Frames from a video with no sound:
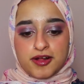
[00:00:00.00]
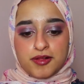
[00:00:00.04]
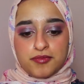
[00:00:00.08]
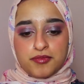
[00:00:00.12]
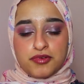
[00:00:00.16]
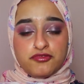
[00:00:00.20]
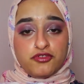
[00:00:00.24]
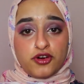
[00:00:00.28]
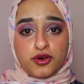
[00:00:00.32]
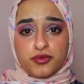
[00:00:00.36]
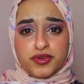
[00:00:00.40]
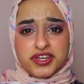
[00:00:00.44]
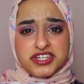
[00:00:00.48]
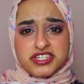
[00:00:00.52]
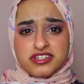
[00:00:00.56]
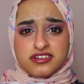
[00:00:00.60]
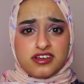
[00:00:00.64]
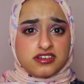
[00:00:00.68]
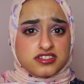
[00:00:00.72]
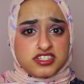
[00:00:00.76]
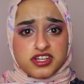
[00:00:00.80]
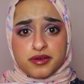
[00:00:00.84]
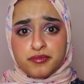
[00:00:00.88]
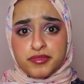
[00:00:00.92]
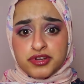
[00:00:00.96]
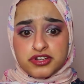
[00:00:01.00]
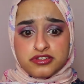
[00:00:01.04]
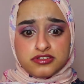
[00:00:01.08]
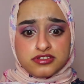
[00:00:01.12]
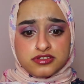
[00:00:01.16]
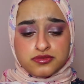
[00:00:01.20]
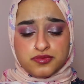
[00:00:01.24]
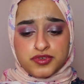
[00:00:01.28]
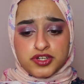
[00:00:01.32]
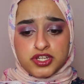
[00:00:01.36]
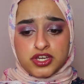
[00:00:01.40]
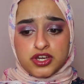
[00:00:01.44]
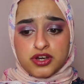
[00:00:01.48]
Before we can jump into
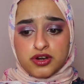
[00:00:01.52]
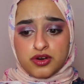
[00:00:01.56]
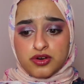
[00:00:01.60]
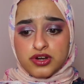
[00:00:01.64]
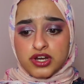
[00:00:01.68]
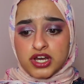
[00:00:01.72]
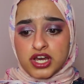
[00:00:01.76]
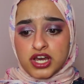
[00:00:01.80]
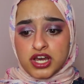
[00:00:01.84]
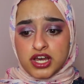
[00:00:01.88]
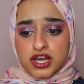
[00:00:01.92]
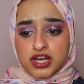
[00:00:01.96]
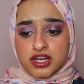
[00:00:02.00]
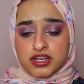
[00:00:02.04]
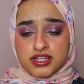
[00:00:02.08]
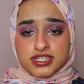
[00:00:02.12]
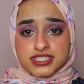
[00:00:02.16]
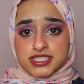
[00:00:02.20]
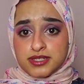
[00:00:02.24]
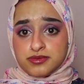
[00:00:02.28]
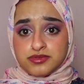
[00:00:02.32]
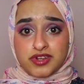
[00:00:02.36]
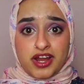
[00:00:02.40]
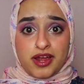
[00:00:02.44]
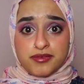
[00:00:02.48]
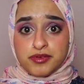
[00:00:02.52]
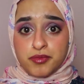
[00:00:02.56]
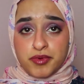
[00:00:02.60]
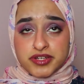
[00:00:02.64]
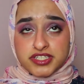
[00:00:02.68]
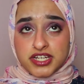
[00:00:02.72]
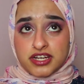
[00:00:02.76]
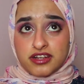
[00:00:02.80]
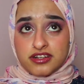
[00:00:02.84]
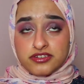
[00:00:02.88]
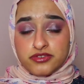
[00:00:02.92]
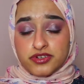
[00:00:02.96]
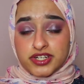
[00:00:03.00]
this video, subscribe to my
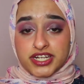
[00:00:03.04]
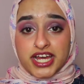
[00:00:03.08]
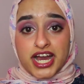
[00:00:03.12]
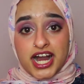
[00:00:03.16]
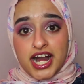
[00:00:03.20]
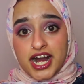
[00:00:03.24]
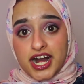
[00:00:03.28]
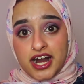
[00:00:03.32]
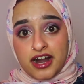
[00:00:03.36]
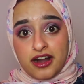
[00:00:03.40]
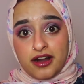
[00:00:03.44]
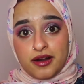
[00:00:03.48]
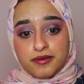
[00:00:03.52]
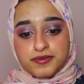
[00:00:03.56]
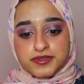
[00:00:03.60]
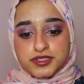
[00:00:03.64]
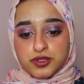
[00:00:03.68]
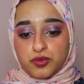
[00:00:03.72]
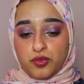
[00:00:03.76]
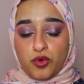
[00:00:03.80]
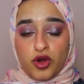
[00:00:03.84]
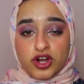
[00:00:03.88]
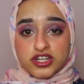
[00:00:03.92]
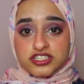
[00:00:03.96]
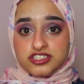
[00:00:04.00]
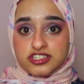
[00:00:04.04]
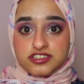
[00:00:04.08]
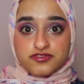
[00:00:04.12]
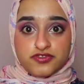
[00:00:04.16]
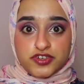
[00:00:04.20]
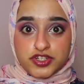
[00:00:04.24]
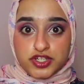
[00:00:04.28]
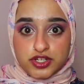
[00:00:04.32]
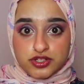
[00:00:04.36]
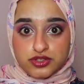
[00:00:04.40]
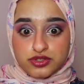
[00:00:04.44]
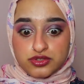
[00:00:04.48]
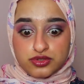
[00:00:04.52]
channel, it really helps. Watch this
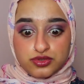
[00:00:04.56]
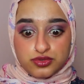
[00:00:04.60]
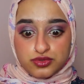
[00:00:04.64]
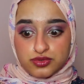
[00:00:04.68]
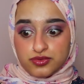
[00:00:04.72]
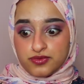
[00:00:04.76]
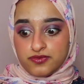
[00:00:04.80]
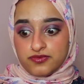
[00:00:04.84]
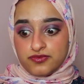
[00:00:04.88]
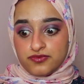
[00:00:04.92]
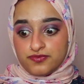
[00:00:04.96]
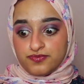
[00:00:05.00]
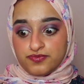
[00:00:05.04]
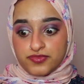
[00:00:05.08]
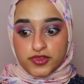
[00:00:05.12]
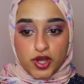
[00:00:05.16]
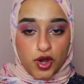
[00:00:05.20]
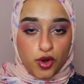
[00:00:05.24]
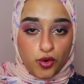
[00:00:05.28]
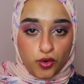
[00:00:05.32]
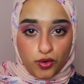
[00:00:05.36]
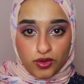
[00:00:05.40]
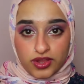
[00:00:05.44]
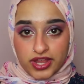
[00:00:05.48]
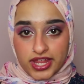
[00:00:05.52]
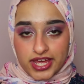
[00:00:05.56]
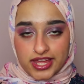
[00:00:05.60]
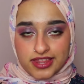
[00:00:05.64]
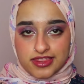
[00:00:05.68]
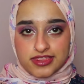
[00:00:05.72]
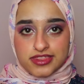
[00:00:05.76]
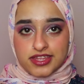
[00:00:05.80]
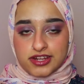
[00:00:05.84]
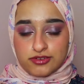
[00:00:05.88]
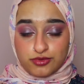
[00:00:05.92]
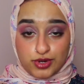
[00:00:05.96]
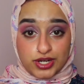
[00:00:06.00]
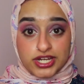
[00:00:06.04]
video through the whole
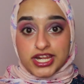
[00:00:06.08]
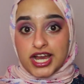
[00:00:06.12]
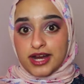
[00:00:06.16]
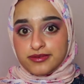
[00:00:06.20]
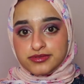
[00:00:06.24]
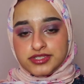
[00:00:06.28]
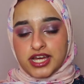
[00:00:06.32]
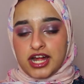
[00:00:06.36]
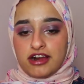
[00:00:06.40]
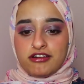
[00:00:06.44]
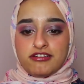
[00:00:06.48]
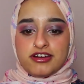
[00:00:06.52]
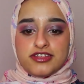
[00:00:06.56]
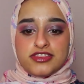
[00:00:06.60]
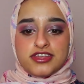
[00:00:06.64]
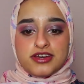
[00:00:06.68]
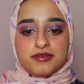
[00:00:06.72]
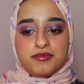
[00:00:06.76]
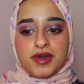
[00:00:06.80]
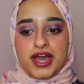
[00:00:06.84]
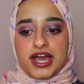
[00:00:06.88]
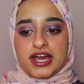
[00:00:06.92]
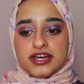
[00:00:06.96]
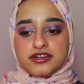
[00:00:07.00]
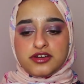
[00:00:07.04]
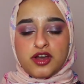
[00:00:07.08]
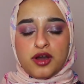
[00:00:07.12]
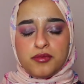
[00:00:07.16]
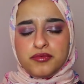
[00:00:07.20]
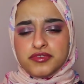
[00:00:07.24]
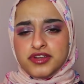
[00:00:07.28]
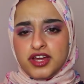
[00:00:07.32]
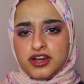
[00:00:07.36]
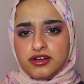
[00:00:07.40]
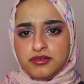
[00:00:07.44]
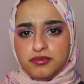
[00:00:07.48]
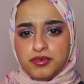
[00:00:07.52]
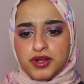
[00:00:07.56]
length, it really helps the algorithm, and
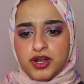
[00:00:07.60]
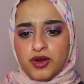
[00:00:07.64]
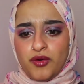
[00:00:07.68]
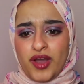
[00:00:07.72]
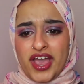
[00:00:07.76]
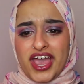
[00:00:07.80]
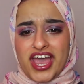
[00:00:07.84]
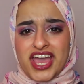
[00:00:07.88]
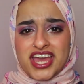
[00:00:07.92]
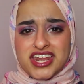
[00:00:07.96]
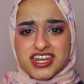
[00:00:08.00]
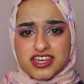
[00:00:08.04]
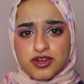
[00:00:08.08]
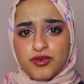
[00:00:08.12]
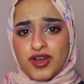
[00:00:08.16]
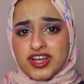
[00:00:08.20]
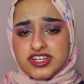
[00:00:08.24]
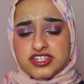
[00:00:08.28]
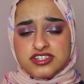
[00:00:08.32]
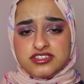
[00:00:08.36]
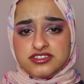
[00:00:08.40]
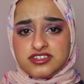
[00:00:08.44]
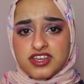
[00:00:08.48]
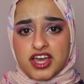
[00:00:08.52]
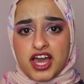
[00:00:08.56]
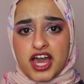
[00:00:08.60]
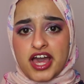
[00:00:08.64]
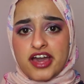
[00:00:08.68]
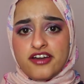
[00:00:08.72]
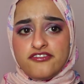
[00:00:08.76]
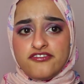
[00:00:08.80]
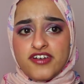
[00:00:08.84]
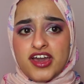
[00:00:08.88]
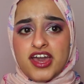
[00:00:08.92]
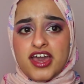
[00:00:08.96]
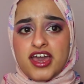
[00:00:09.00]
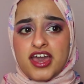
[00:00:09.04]
comment down below any questions you have.